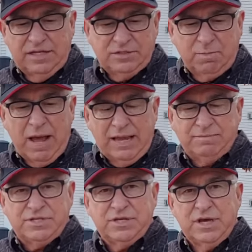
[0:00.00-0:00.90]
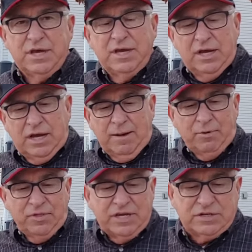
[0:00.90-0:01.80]
these pipes. A
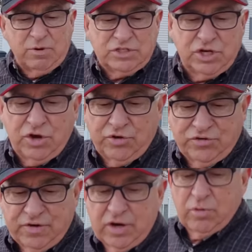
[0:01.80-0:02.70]
couple of things I want you to notice very